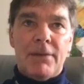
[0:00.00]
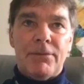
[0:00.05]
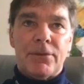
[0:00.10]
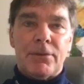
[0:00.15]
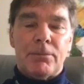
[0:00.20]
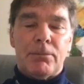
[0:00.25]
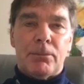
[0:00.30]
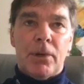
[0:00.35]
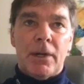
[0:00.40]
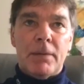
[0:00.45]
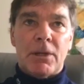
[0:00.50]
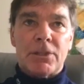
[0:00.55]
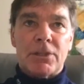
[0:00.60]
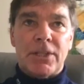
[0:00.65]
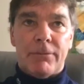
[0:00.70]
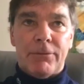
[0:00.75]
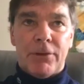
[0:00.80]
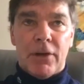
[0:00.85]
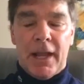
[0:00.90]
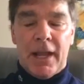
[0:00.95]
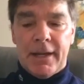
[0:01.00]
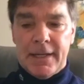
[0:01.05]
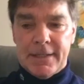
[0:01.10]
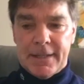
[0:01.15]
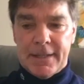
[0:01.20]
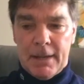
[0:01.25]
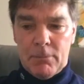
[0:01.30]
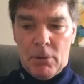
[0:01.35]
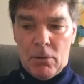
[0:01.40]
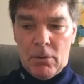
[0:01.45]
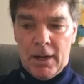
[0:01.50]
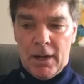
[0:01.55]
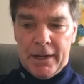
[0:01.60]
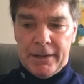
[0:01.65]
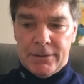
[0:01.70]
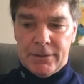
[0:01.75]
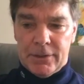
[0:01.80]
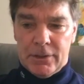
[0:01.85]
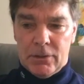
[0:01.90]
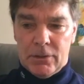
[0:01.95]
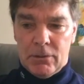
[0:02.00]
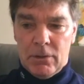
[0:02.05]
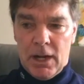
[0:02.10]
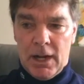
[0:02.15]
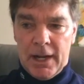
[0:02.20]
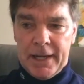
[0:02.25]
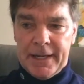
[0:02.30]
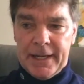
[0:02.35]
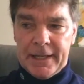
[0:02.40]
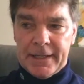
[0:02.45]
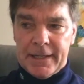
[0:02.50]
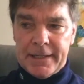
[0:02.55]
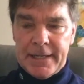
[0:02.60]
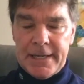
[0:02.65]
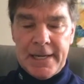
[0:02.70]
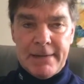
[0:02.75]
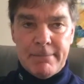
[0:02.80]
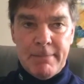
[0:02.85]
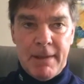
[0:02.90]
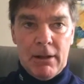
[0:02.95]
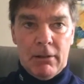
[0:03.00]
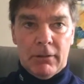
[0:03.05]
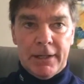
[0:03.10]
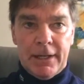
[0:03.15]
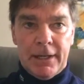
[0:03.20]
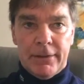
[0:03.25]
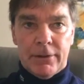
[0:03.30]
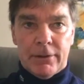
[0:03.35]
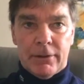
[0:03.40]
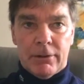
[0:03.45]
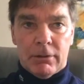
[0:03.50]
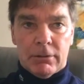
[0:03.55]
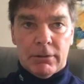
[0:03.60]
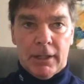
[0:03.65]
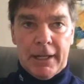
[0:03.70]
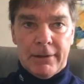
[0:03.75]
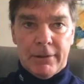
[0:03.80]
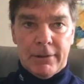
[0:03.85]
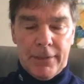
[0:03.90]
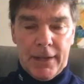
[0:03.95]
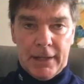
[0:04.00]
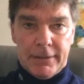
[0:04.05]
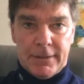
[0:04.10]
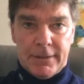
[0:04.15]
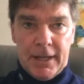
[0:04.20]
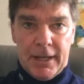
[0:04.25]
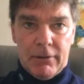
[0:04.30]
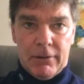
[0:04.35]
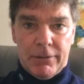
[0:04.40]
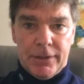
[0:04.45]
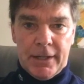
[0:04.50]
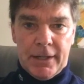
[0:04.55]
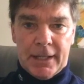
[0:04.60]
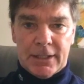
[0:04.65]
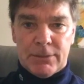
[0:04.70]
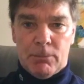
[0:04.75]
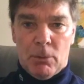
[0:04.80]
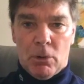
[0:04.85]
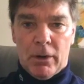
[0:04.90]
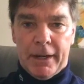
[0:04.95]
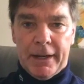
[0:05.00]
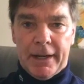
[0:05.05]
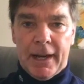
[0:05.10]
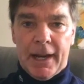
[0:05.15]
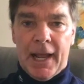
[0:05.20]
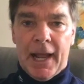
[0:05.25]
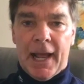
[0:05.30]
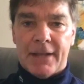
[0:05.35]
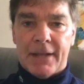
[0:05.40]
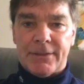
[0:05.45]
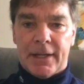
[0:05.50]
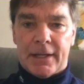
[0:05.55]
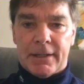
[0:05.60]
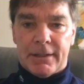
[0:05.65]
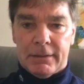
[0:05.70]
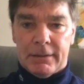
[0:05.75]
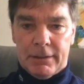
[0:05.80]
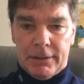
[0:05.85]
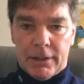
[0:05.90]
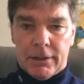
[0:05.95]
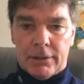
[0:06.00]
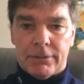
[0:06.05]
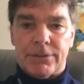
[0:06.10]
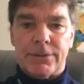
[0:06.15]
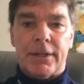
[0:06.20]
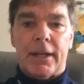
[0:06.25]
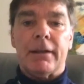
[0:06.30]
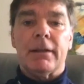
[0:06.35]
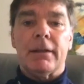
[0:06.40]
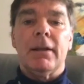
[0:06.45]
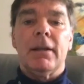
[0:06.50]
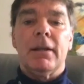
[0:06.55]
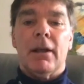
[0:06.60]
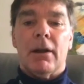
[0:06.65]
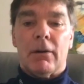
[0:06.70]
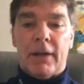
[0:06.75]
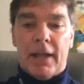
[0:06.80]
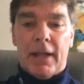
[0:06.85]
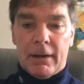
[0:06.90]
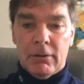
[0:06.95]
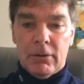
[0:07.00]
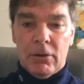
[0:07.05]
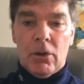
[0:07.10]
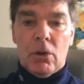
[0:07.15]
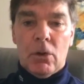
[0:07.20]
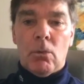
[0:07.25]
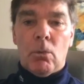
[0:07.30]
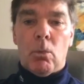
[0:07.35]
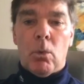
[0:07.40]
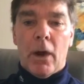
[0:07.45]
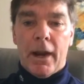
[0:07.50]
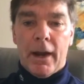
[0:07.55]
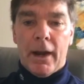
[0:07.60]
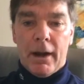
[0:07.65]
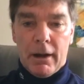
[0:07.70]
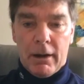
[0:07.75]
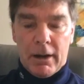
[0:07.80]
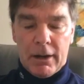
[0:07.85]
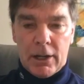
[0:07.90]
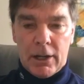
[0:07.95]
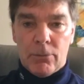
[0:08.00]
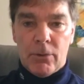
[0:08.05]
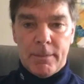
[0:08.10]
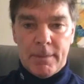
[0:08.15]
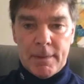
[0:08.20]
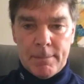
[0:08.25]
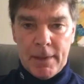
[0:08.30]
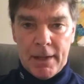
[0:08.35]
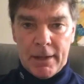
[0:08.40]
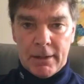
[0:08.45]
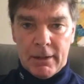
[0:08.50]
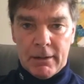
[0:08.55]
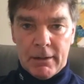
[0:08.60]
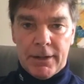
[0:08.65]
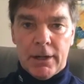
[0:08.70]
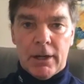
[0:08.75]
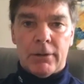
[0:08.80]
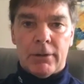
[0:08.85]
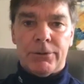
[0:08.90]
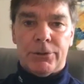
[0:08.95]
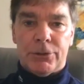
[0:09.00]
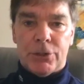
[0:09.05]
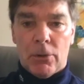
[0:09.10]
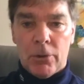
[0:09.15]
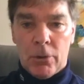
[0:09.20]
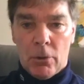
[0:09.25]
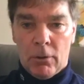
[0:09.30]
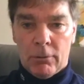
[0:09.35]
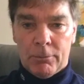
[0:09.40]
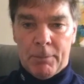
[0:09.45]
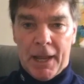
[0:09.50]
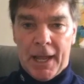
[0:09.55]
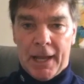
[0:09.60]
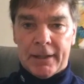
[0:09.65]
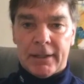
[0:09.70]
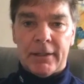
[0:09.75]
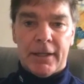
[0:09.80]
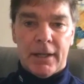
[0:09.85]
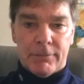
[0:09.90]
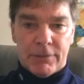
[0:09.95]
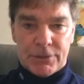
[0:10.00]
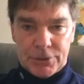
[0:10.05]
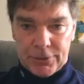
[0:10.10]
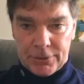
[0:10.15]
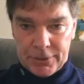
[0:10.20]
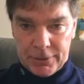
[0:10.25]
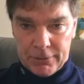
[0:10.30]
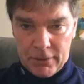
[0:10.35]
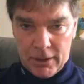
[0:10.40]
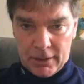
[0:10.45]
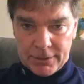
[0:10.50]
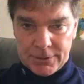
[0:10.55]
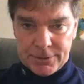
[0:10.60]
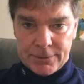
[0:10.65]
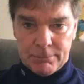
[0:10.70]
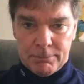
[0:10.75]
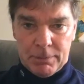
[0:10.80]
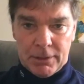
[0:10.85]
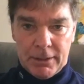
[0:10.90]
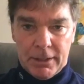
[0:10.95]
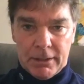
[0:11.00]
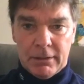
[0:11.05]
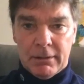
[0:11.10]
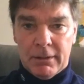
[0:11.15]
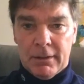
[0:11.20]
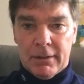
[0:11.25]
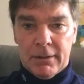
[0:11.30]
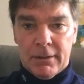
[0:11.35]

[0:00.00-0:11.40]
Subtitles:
Pretty much after any demo I do, I get an email either later that day or the next morning asking, saying, okay, where could we be better? Don't hold back. Give us your honest opinion.